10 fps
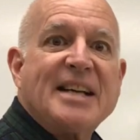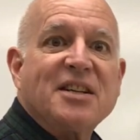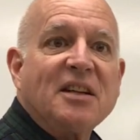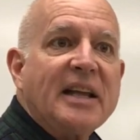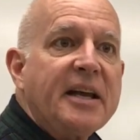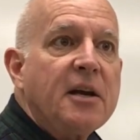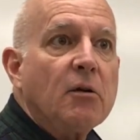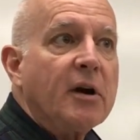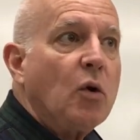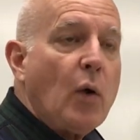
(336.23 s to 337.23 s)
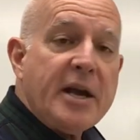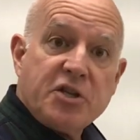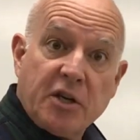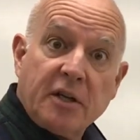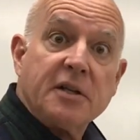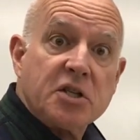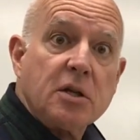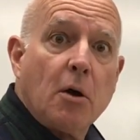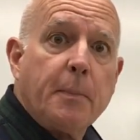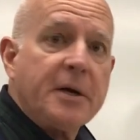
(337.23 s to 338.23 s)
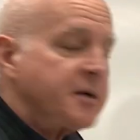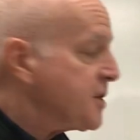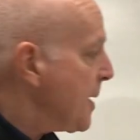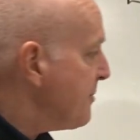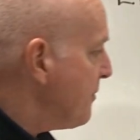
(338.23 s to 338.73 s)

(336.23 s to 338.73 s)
as a linear equation in the slope-intercept